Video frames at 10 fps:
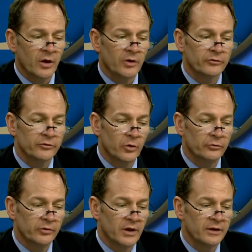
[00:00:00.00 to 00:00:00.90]

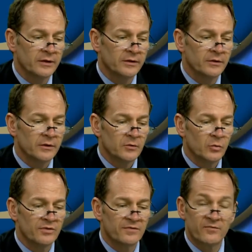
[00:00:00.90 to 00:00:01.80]
associated
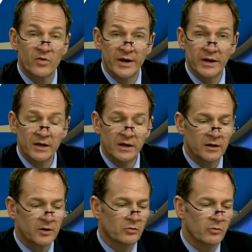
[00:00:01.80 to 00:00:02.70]
with fretting
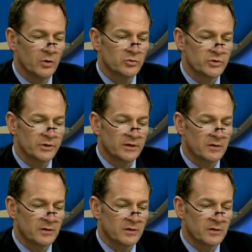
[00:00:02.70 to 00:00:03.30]
and corrosion at the